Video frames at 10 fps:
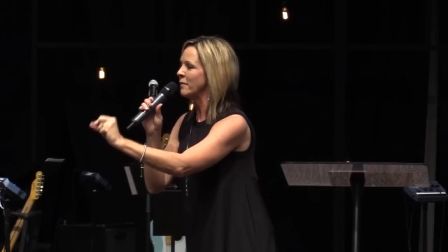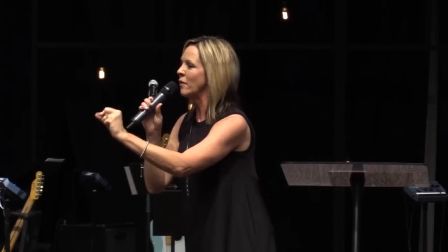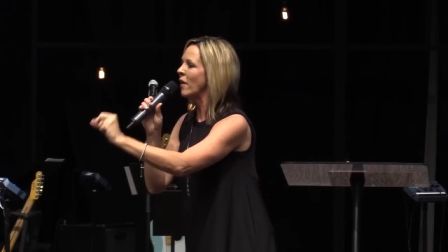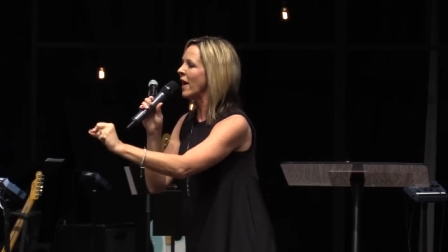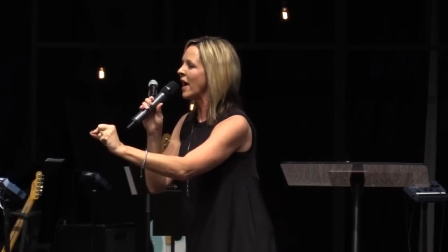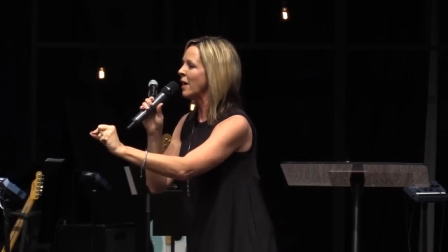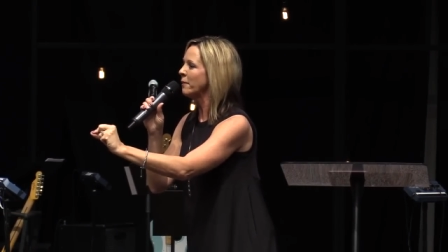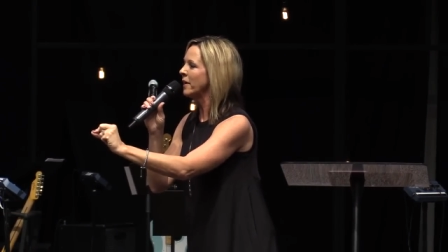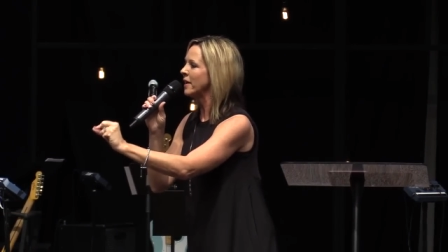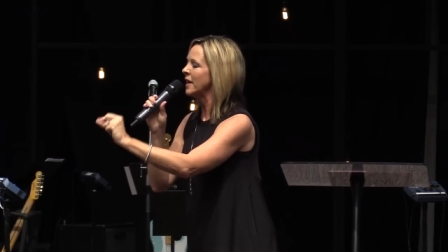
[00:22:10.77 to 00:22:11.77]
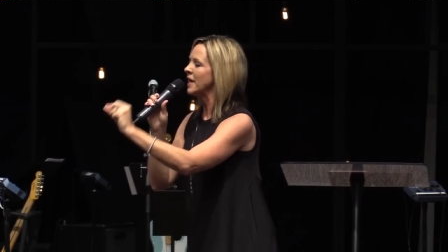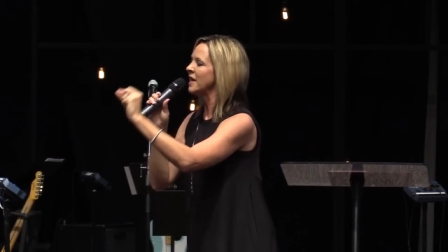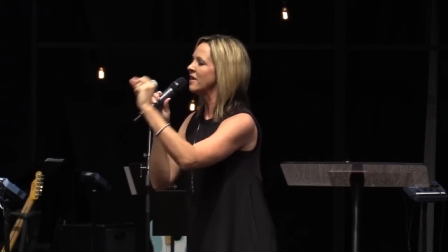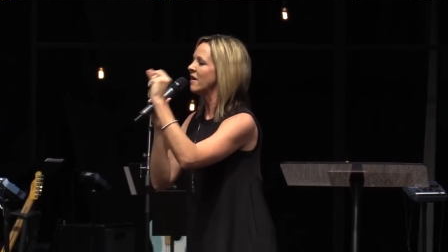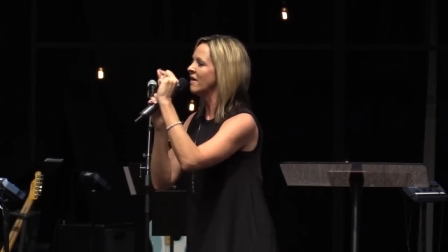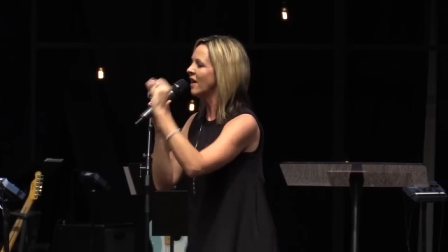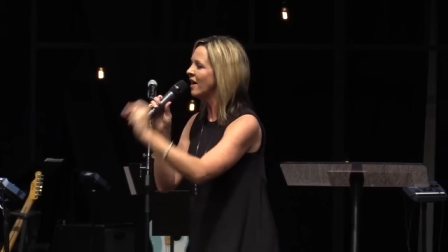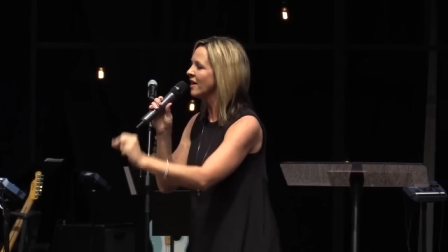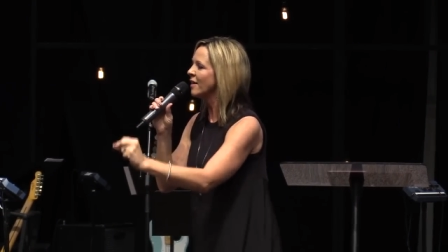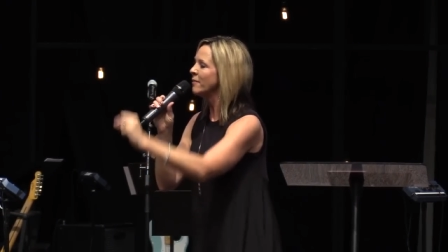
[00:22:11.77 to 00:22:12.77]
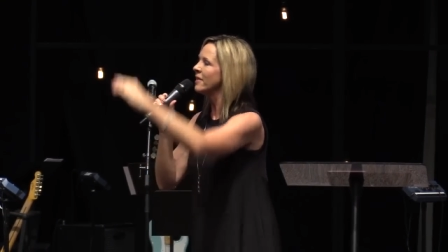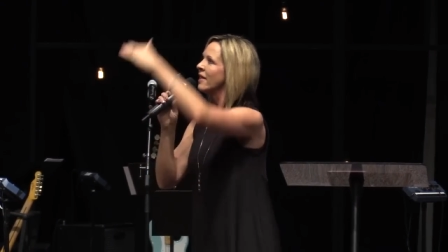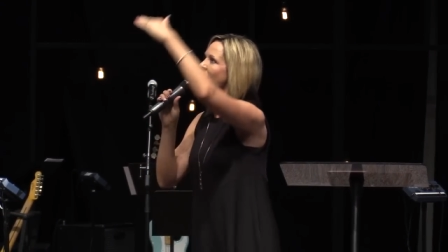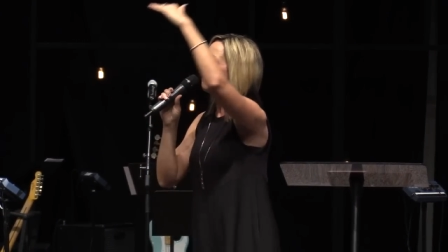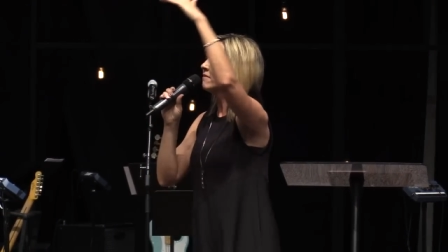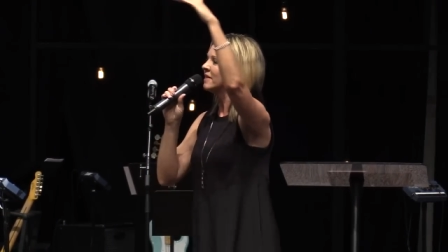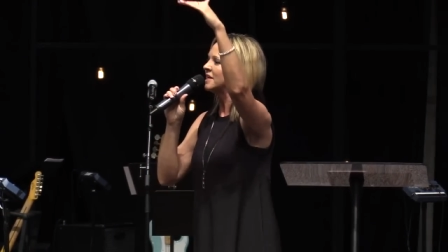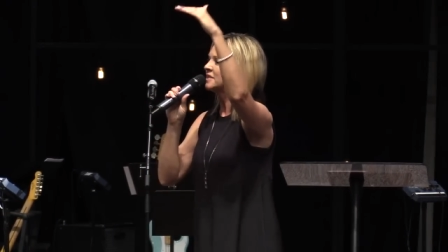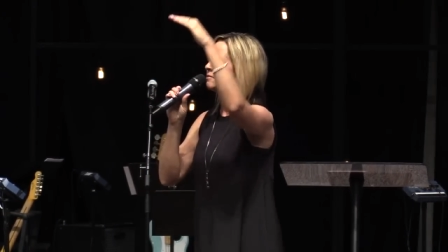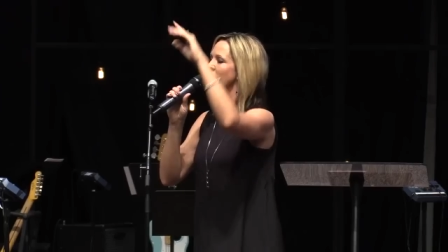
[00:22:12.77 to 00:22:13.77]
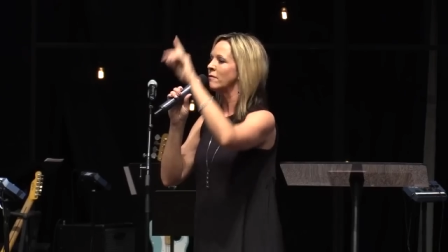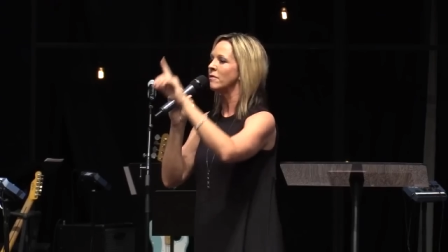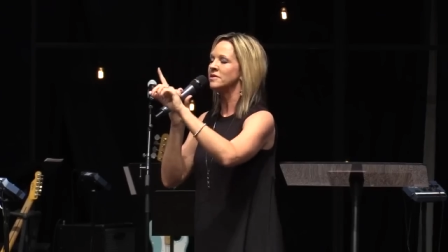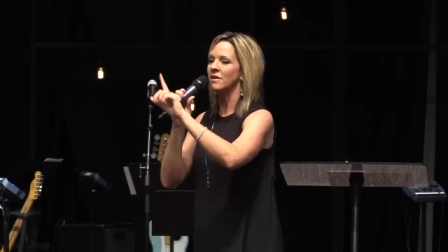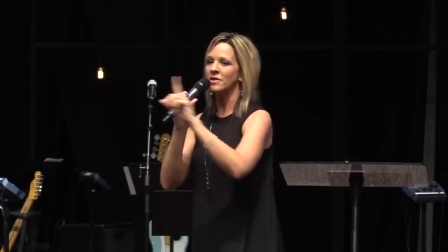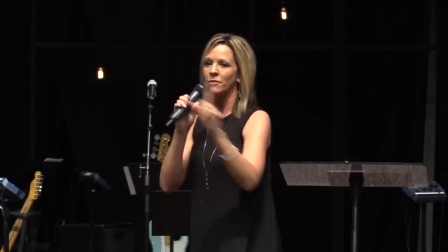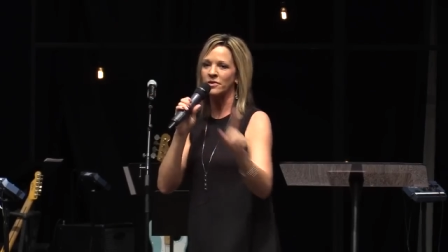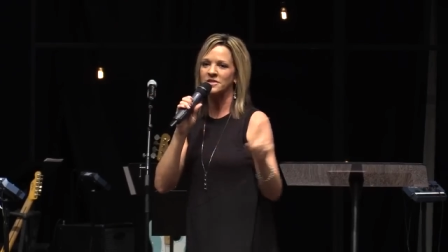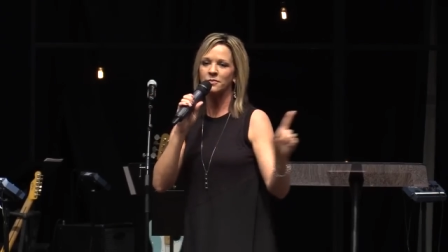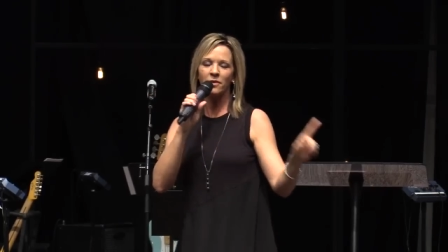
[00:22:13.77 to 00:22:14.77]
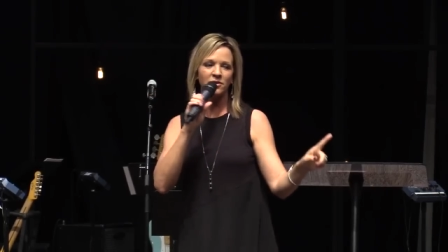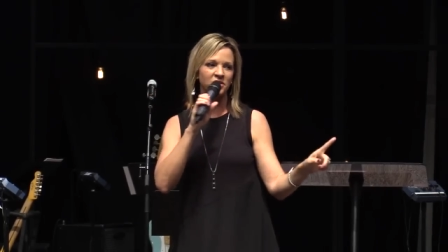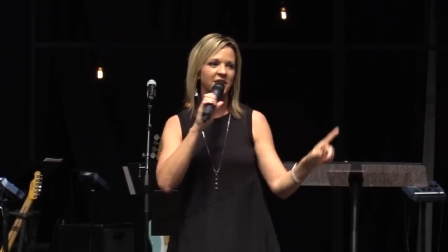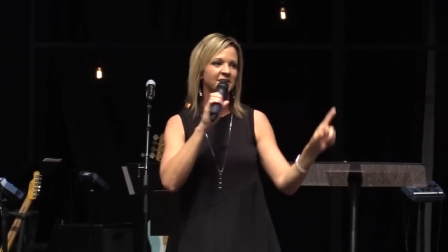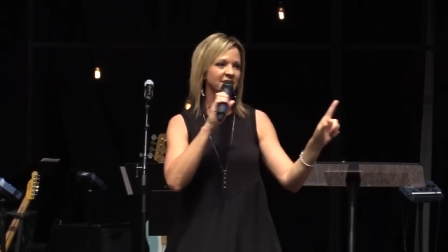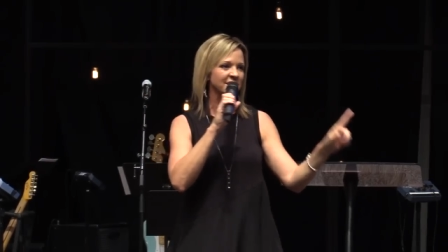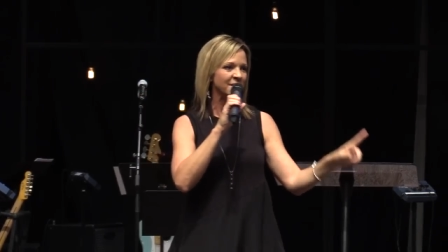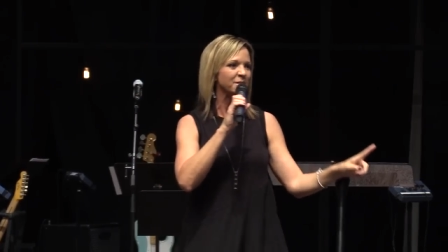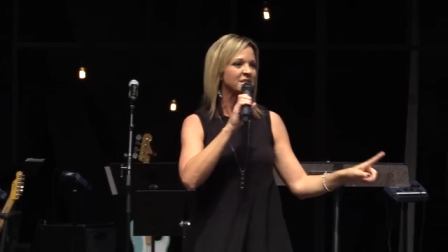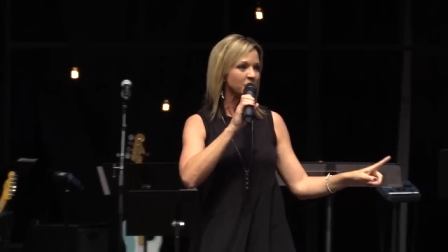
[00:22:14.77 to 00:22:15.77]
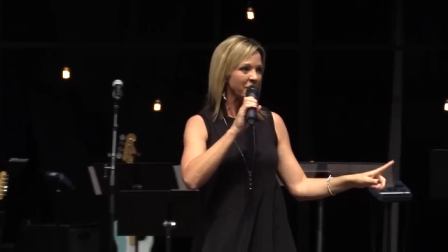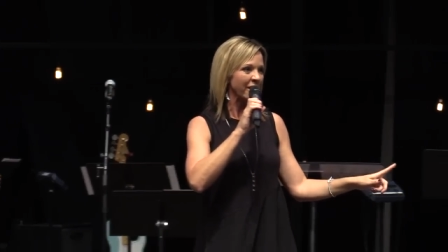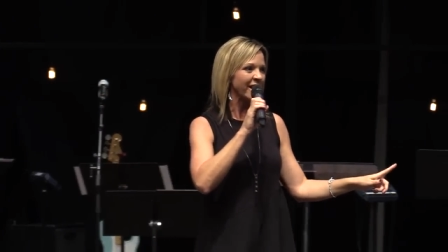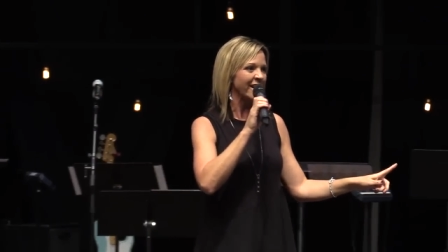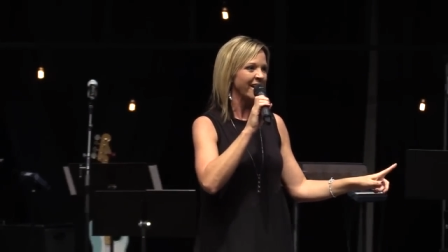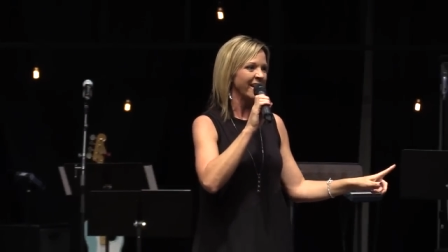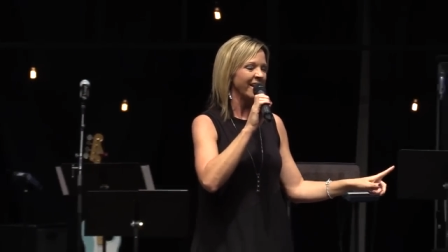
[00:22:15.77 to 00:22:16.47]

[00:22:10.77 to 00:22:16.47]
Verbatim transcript: But what happened? He got hung up in the heavenlies by what was called the prince of Persia. That's a demon spirit.